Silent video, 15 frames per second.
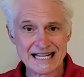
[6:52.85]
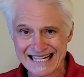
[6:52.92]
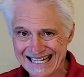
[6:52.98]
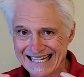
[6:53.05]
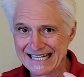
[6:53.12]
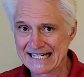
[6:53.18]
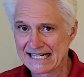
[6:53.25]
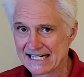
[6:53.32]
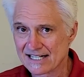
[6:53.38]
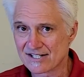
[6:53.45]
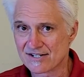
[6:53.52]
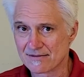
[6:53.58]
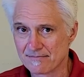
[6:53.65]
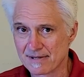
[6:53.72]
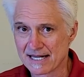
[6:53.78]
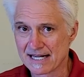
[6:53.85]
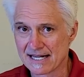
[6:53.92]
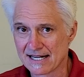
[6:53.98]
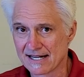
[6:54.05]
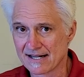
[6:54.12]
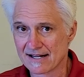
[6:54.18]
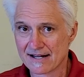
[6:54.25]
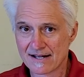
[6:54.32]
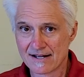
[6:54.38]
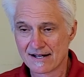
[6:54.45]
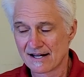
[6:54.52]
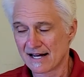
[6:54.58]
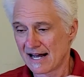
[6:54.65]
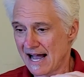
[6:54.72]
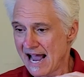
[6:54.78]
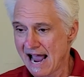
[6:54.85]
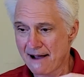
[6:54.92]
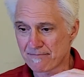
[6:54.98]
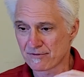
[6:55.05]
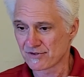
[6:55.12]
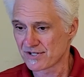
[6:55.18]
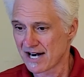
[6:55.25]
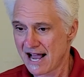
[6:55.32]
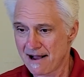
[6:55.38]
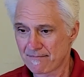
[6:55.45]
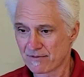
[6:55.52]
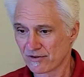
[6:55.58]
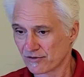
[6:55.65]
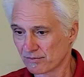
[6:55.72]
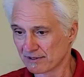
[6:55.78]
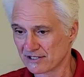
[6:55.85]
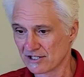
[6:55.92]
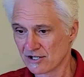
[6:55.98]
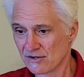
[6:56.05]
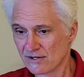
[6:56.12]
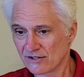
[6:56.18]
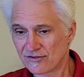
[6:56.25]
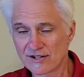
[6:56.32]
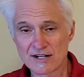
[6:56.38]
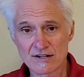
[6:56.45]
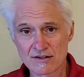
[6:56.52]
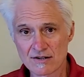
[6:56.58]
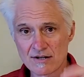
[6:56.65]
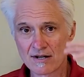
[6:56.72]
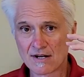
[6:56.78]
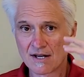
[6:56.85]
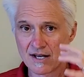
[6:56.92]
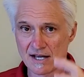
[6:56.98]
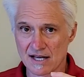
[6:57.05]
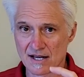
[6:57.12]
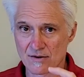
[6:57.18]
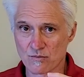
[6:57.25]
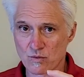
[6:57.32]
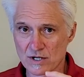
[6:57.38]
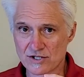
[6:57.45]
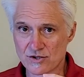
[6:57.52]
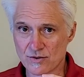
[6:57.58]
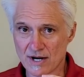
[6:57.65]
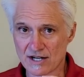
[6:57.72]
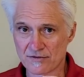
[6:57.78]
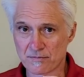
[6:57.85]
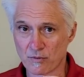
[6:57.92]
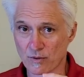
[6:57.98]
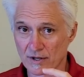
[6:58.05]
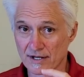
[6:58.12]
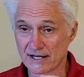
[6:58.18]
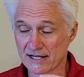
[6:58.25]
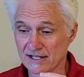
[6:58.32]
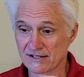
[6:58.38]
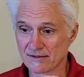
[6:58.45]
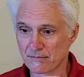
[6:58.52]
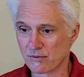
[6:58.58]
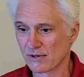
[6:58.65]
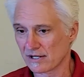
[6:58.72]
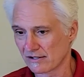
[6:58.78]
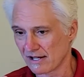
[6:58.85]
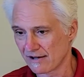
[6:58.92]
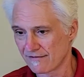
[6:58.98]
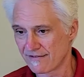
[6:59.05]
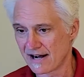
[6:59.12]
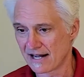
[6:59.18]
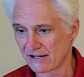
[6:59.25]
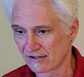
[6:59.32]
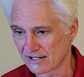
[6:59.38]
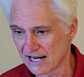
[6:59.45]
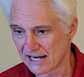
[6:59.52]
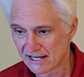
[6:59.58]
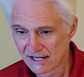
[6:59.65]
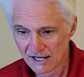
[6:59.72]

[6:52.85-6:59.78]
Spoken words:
It needs to be apples and apples with the units here and what you exported in the point cloud file, okay?